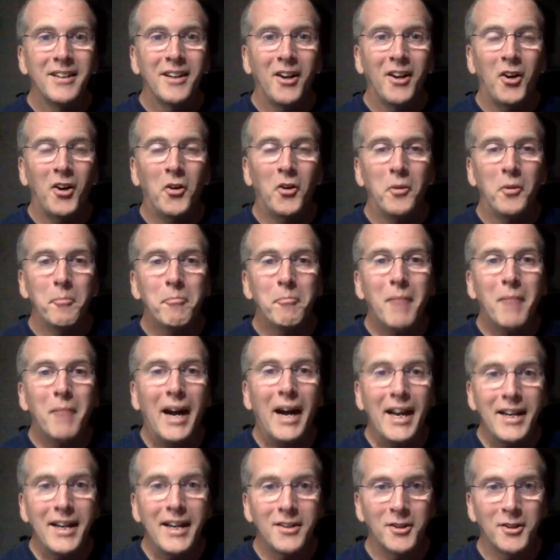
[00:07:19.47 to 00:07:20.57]
on
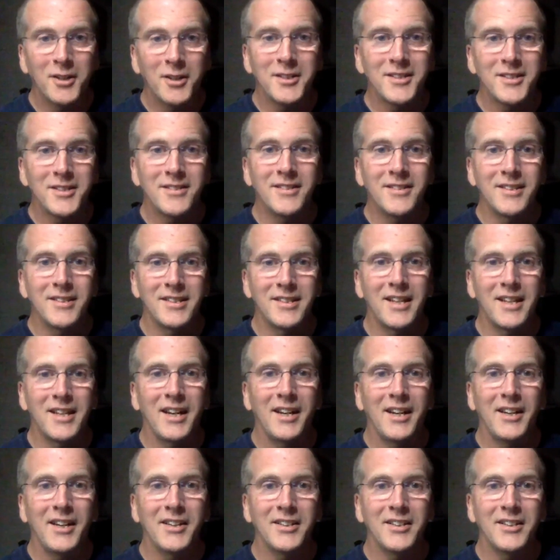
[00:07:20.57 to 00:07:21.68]
my heart's
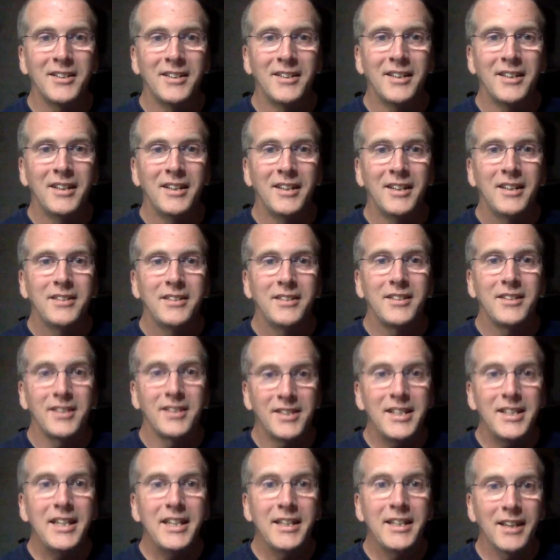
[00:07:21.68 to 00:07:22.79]
desire to
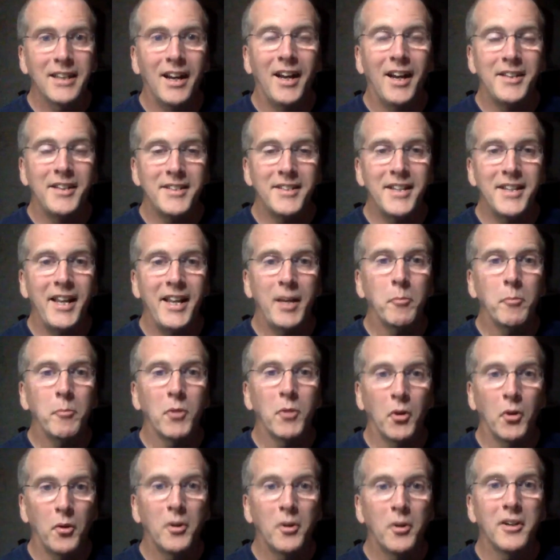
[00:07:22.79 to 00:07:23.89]
see God's name
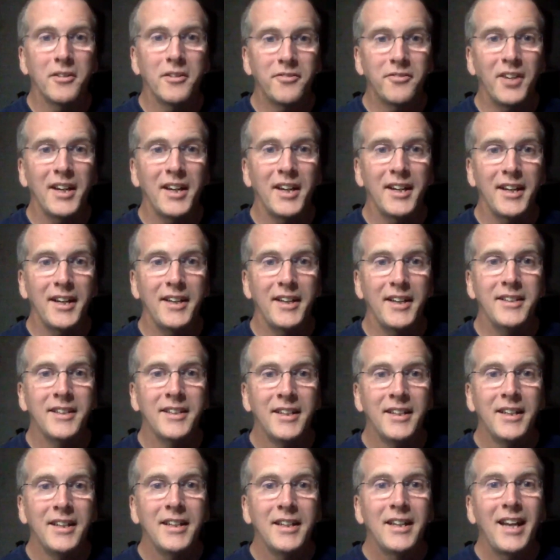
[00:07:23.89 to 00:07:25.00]
glorified
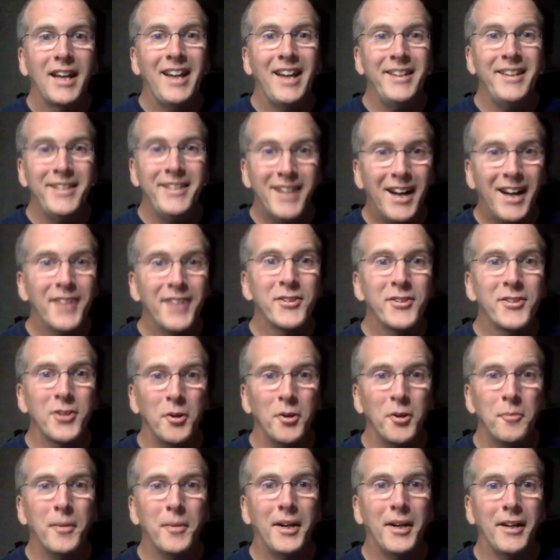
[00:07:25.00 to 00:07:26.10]
and not so
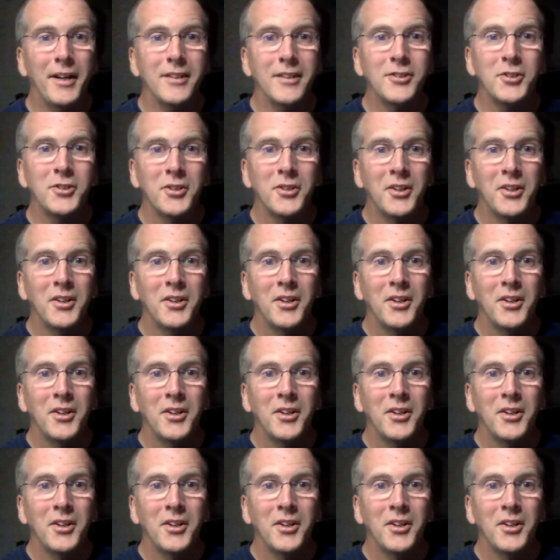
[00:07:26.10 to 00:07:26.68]
much